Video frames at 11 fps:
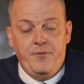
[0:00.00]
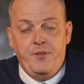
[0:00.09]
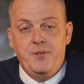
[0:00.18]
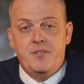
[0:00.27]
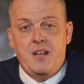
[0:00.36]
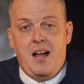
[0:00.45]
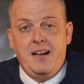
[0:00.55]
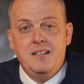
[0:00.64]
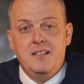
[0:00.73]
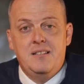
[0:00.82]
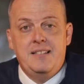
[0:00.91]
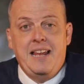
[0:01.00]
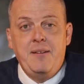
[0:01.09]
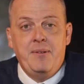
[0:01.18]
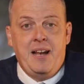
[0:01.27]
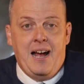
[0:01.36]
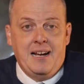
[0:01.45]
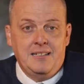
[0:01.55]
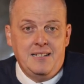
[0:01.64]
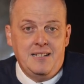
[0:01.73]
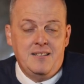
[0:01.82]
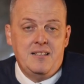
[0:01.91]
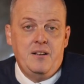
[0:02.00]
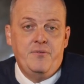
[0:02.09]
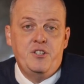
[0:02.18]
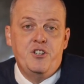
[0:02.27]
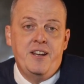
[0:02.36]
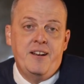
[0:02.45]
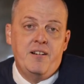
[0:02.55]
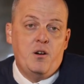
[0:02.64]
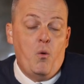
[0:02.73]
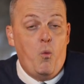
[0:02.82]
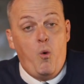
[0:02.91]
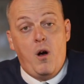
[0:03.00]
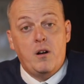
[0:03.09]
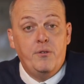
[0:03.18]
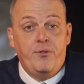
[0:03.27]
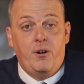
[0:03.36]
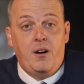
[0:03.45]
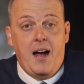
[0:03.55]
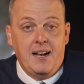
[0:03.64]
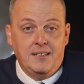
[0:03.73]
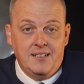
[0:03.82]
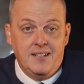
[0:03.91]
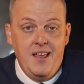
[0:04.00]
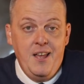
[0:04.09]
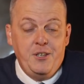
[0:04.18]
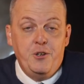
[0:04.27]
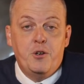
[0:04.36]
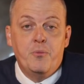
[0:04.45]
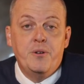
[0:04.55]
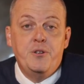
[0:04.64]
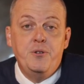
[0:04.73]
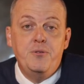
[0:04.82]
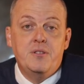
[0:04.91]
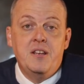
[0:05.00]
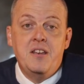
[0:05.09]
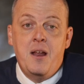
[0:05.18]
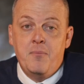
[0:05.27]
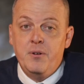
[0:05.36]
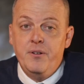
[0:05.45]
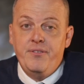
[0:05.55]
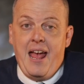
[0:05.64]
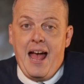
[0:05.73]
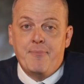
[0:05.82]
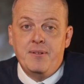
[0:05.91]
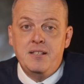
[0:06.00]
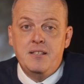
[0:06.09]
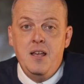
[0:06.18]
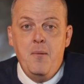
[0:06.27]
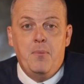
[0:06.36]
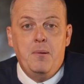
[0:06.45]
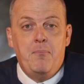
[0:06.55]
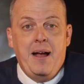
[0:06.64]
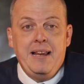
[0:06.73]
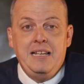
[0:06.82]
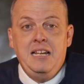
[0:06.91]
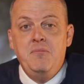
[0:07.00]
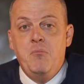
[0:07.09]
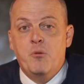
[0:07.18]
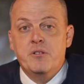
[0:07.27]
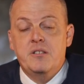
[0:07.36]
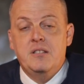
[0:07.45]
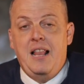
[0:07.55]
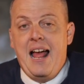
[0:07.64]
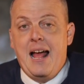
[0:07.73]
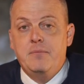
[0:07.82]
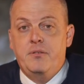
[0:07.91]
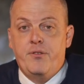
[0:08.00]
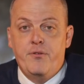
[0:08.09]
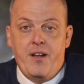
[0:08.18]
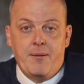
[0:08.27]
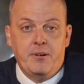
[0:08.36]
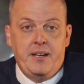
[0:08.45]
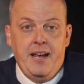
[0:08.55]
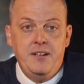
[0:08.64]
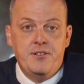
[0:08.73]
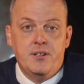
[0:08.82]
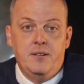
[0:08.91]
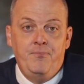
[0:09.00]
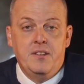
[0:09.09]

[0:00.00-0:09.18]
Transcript: If you design a statement island instead of a generic waterfall island, you can reduce the number of cabinets, but might need more slabs for fabrication.